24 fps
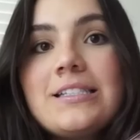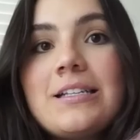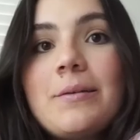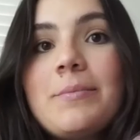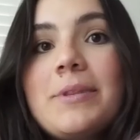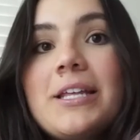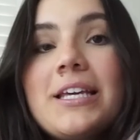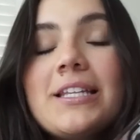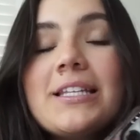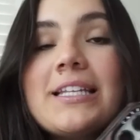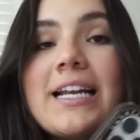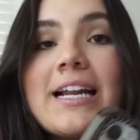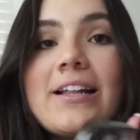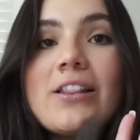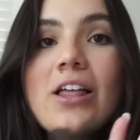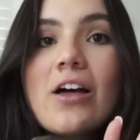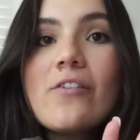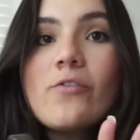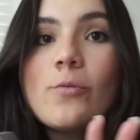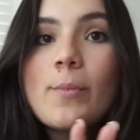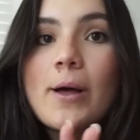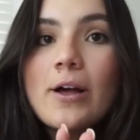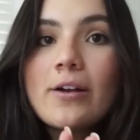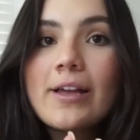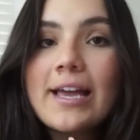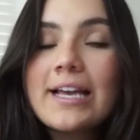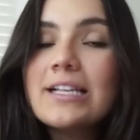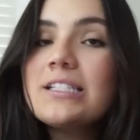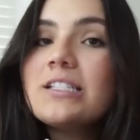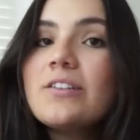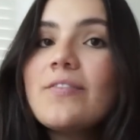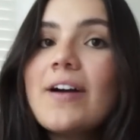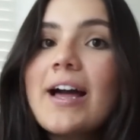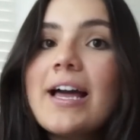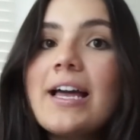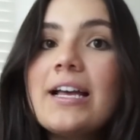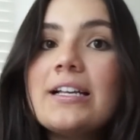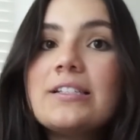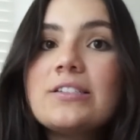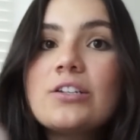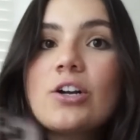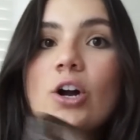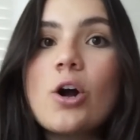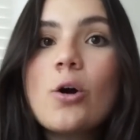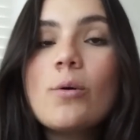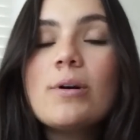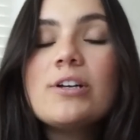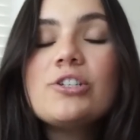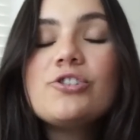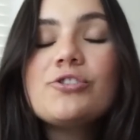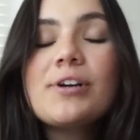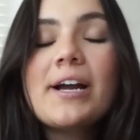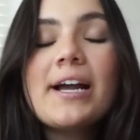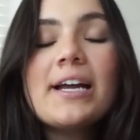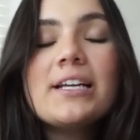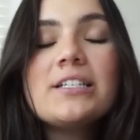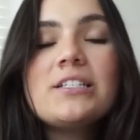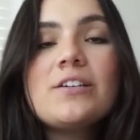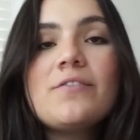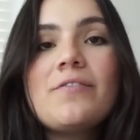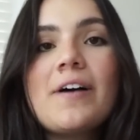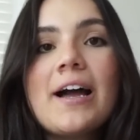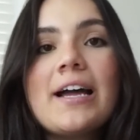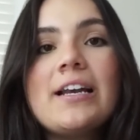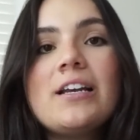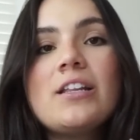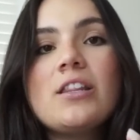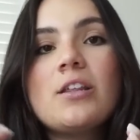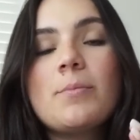Something that I love about Casetify is they're always trying to find